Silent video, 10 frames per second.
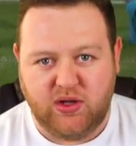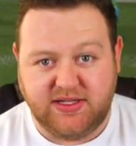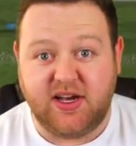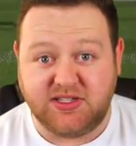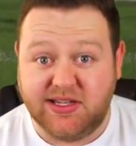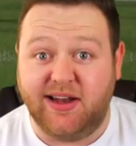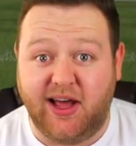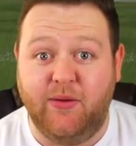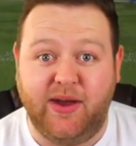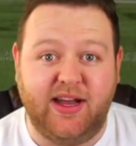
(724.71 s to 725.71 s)
It does look
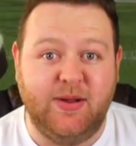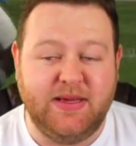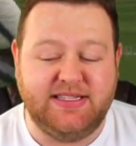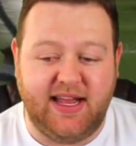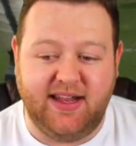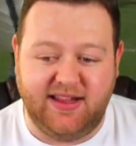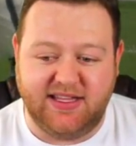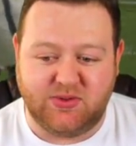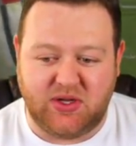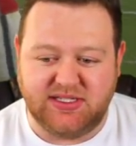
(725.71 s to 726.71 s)
like we're going to be sending
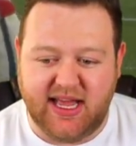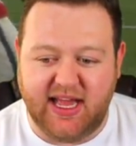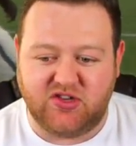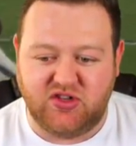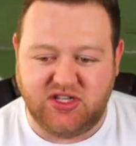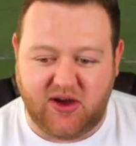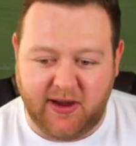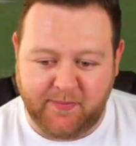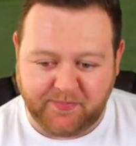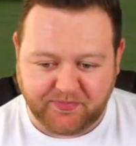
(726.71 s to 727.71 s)
this one to extra
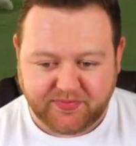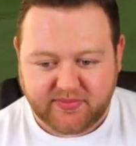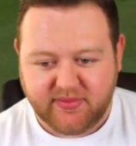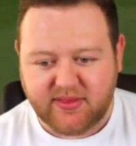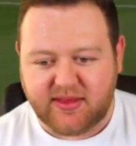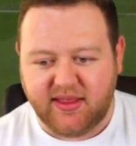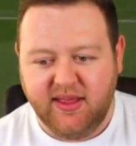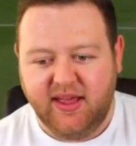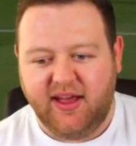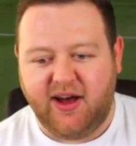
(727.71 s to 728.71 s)
time.
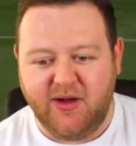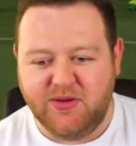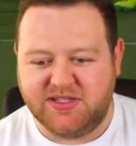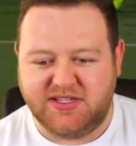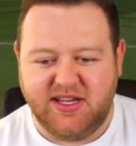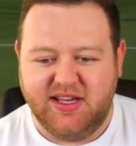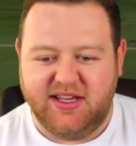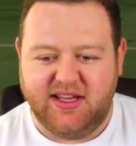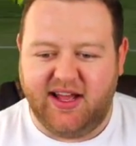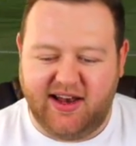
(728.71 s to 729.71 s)
I was,
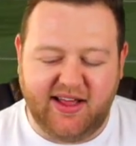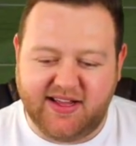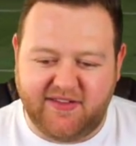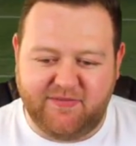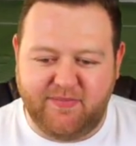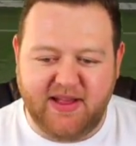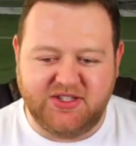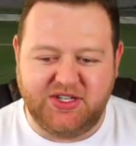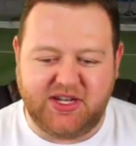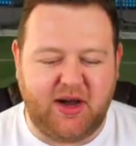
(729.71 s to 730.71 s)
like I've
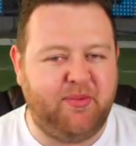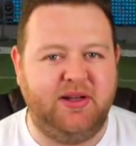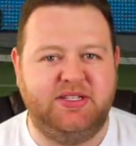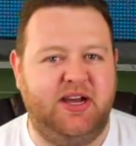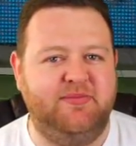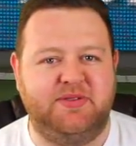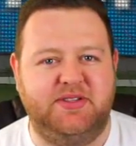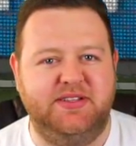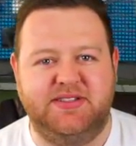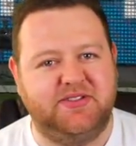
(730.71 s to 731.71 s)
mentioned a couple of
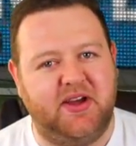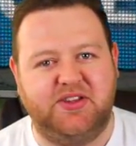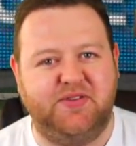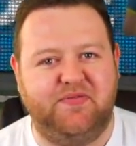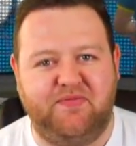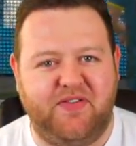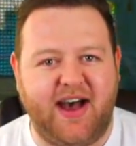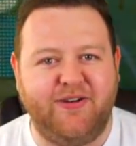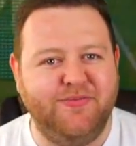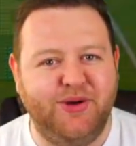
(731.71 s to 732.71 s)
times, in such a
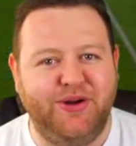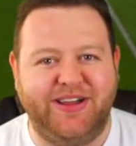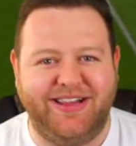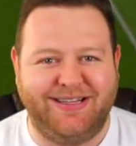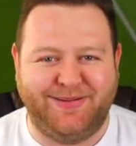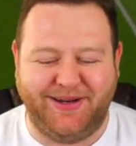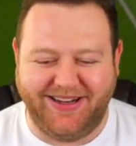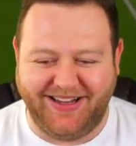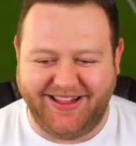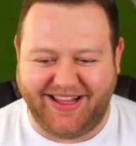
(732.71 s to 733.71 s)
foul mood at this
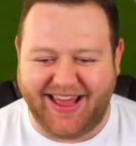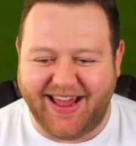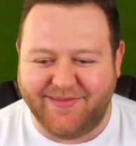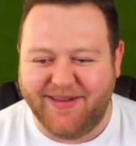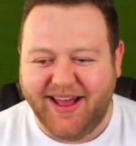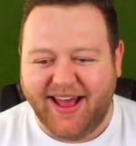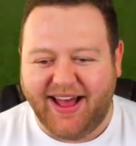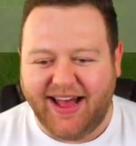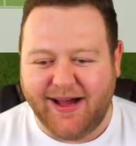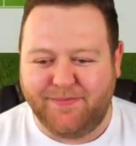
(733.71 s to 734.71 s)
point in the game.
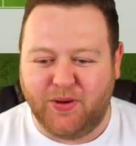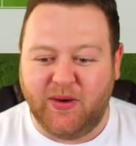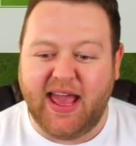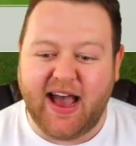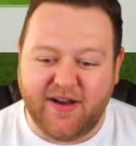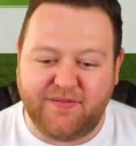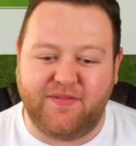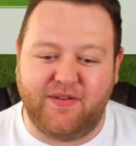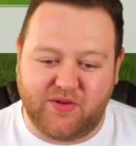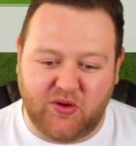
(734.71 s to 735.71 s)
But we
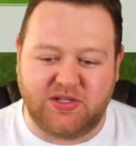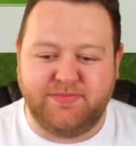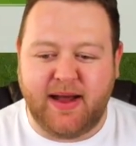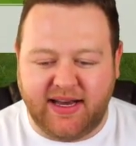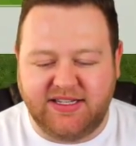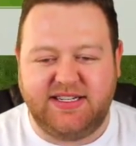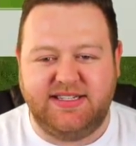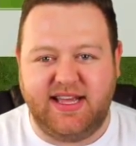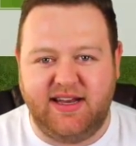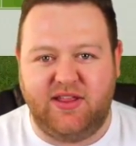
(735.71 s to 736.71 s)
have, of course, managed
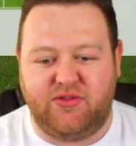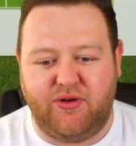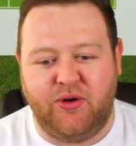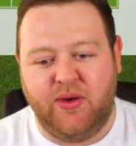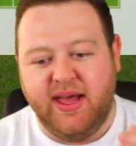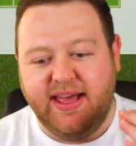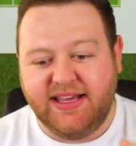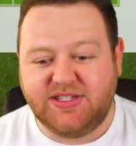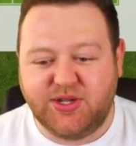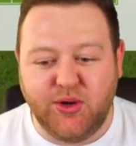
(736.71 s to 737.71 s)
to send it through.
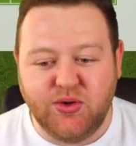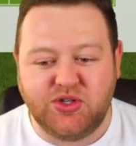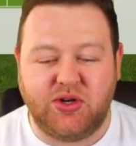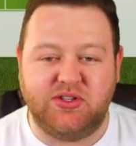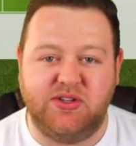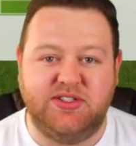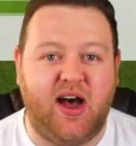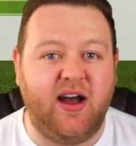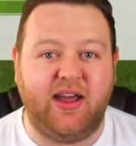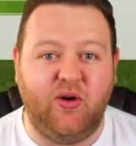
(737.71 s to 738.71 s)
His 2 shots on
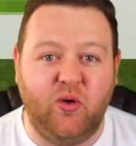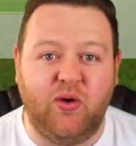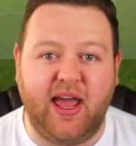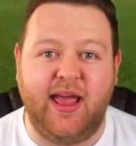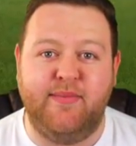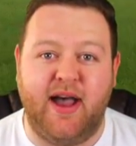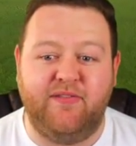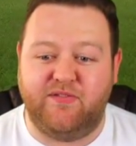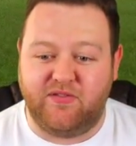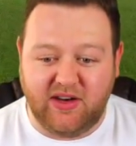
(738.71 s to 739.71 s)
target all game
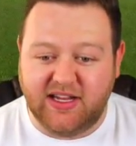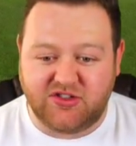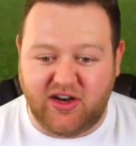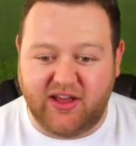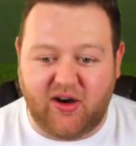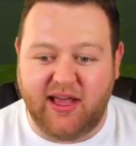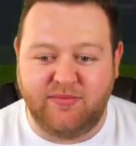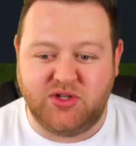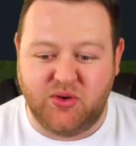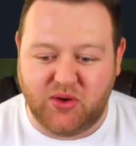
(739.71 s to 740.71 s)
have literally got
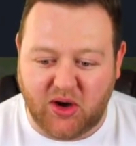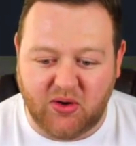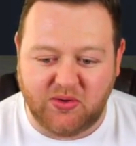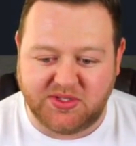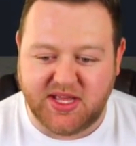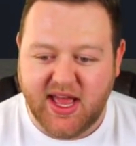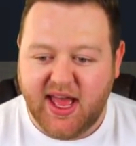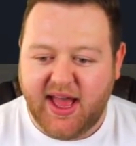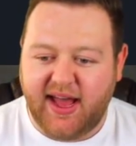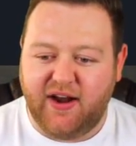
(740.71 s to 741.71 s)
him 2 goals.
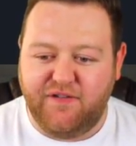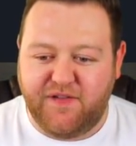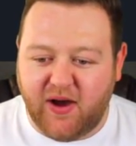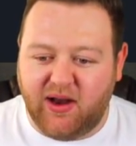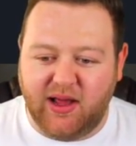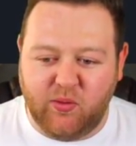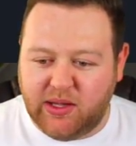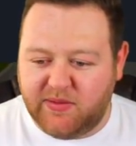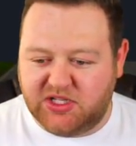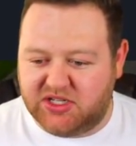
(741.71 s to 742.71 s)
And I felt like
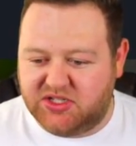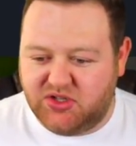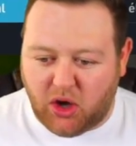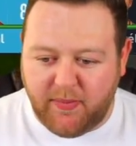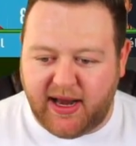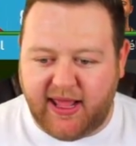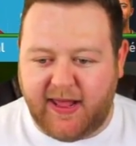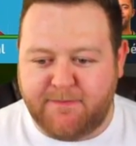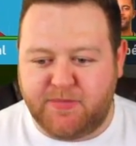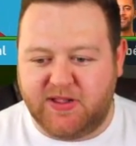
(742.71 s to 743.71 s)
we were just
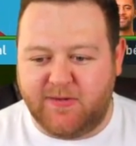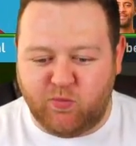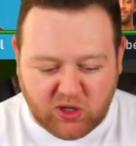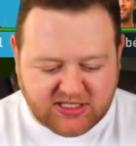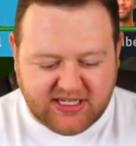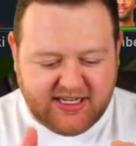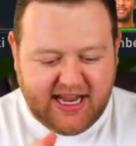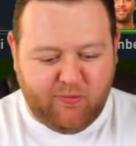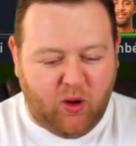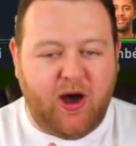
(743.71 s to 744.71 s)
dominating, but it wasn't,
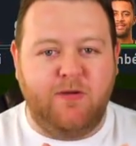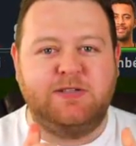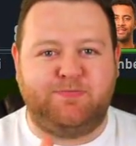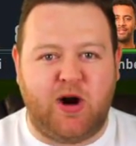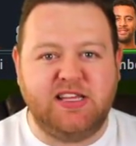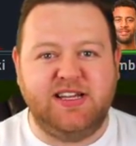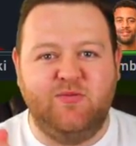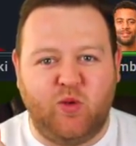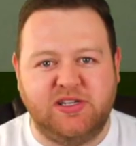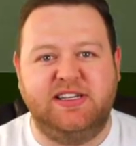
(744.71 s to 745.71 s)
what I was
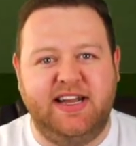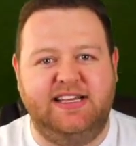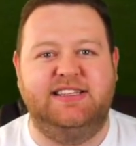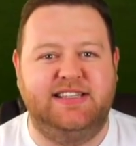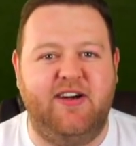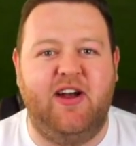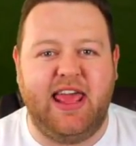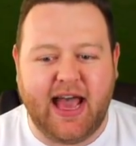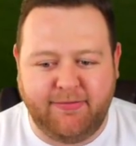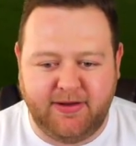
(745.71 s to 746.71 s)
pressing wasn't
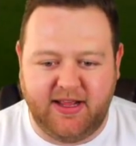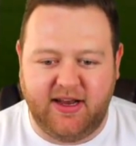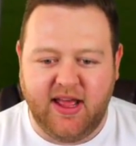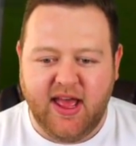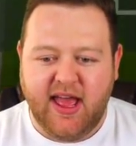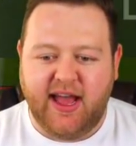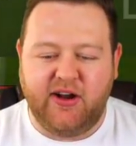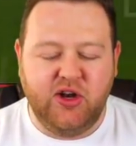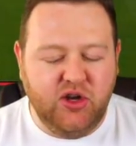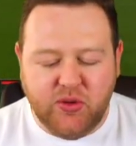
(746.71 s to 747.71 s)
necessarily happening.
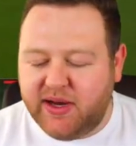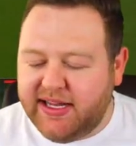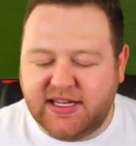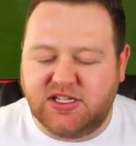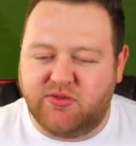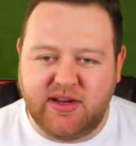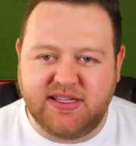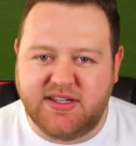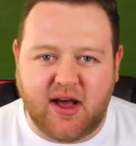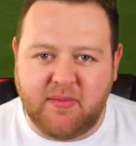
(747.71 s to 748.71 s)
And I knew I needed to
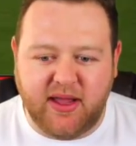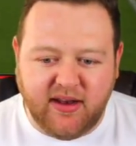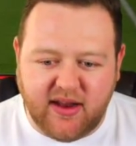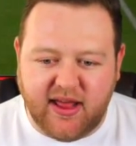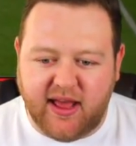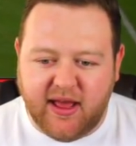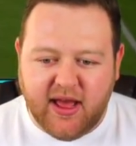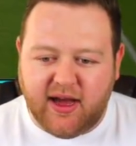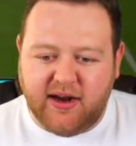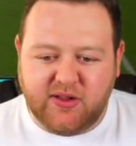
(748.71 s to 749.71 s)
restart my internet.
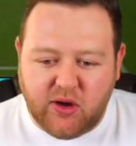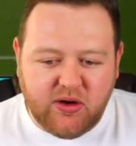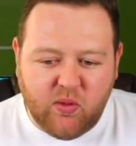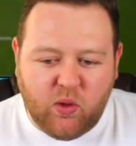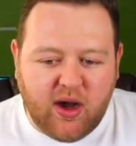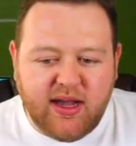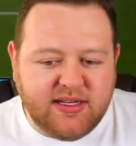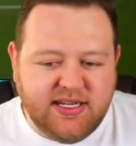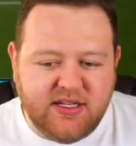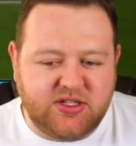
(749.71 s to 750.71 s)
And I don't know why
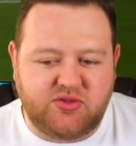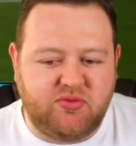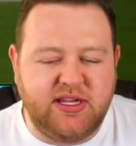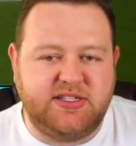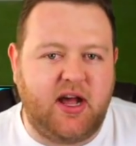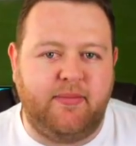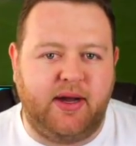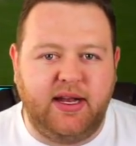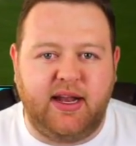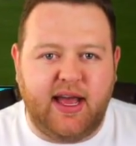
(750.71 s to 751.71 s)
I didn't just restart
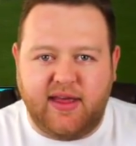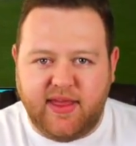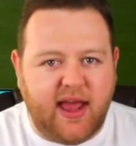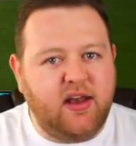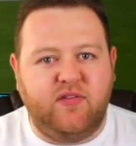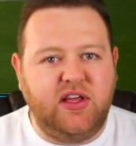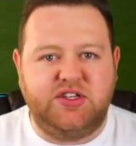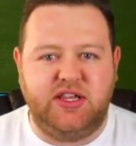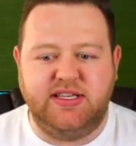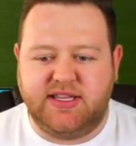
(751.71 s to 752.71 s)
my internet at the end of
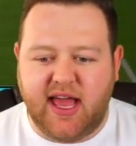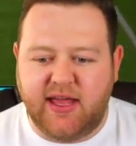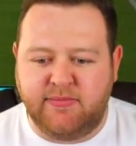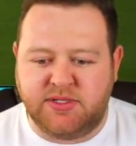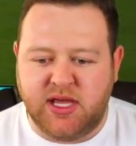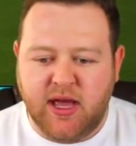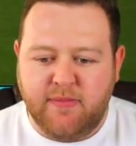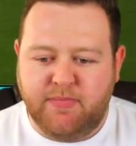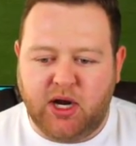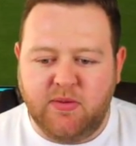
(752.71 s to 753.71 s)
each of these games.
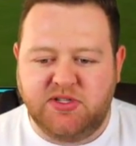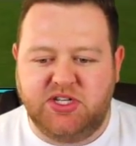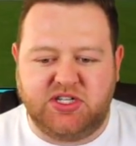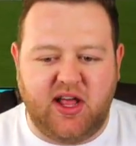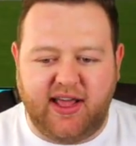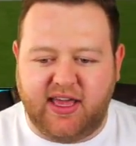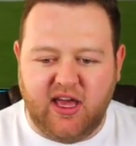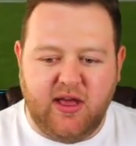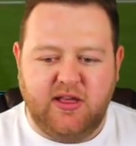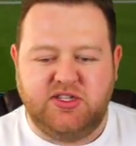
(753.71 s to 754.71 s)
But I was just like,
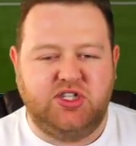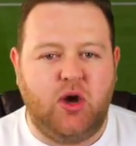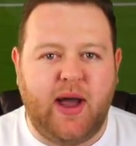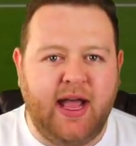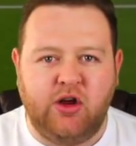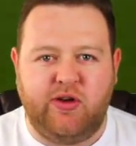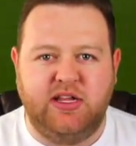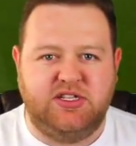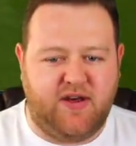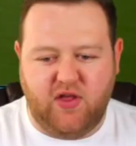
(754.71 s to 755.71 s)
so
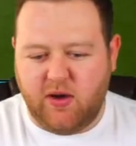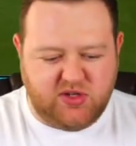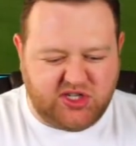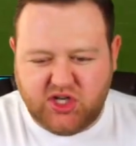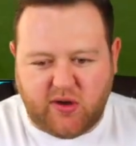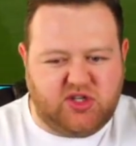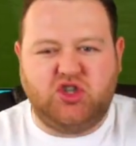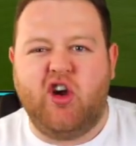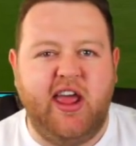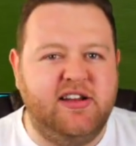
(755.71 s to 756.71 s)
angry and stuff that I was just going
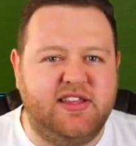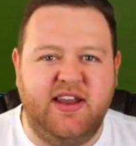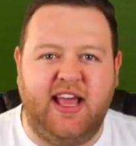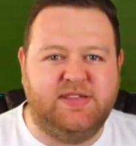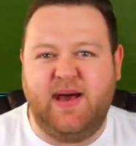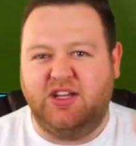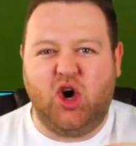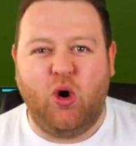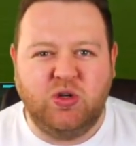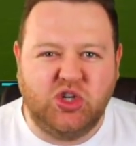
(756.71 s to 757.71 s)
straight into the next match.
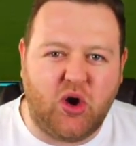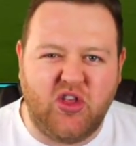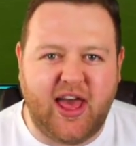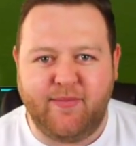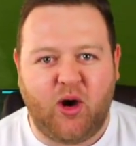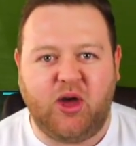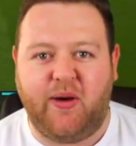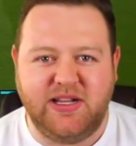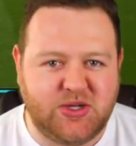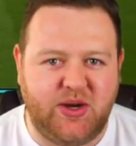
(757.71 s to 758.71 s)
I'll show them. I'll
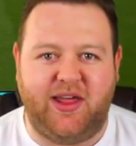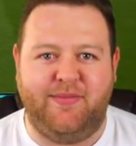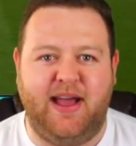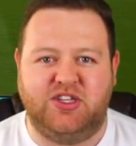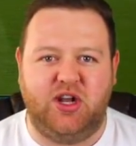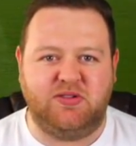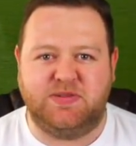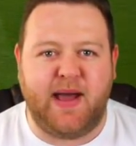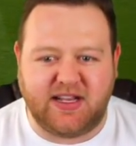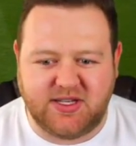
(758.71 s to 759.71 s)
go into another match and I'll
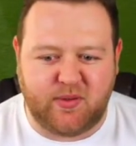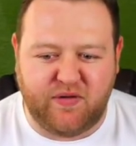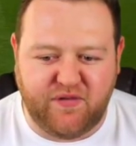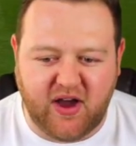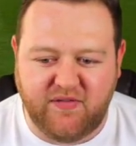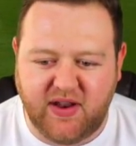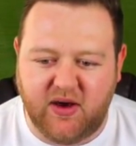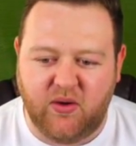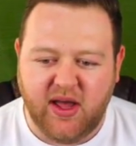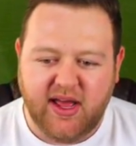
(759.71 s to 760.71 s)
smack someone 5-0.
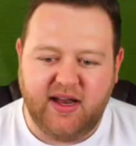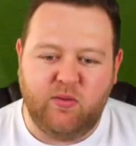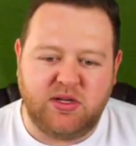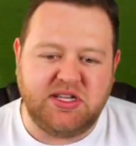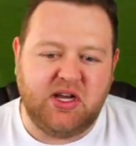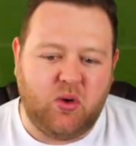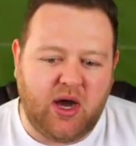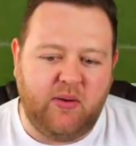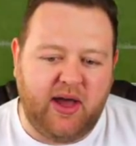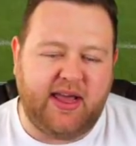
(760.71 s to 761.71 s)
And it wasn't
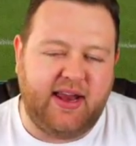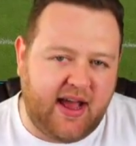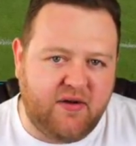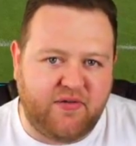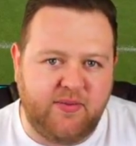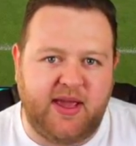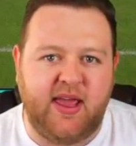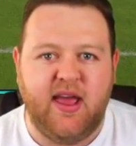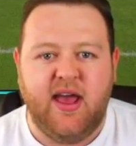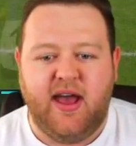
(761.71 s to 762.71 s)
quite working out for me.